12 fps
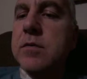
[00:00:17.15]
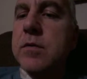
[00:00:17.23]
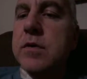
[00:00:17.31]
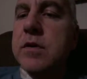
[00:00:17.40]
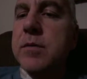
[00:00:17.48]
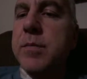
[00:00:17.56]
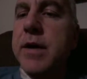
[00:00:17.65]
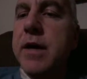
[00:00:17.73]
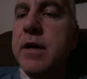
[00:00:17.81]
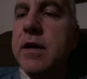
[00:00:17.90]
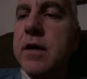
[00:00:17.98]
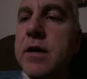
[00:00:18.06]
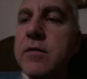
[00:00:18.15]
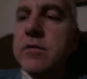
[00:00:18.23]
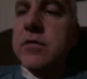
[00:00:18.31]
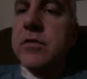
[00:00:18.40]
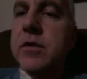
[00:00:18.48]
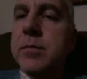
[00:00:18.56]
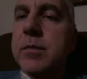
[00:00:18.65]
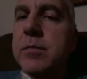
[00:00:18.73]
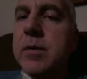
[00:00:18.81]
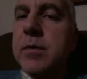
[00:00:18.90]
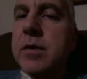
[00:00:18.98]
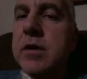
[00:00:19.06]
With the pain, I have to sleep in
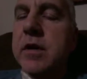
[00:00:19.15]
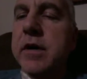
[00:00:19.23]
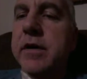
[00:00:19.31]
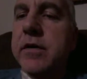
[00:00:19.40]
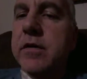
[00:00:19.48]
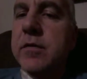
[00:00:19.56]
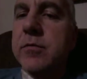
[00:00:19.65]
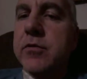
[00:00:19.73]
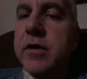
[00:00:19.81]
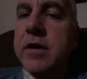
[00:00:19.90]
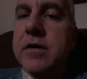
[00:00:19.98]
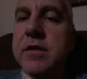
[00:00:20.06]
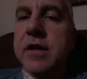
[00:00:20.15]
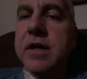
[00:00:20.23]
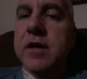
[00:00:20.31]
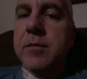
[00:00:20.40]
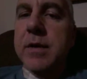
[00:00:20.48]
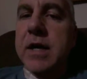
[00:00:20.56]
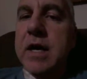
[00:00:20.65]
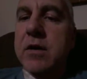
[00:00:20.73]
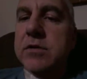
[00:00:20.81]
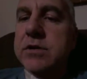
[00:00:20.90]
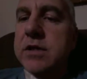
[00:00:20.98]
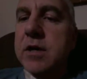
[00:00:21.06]
my recliner. I've tried laying on my
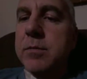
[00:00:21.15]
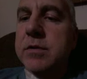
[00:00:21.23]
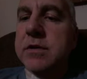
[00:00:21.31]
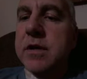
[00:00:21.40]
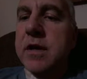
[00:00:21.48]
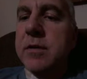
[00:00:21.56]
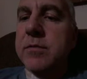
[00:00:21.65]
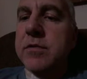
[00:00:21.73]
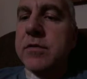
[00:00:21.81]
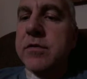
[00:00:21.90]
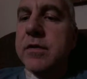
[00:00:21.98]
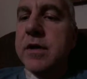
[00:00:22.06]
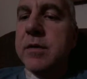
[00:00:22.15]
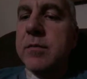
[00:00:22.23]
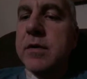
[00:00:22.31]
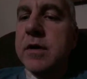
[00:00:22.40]
couch a couple times to sleep,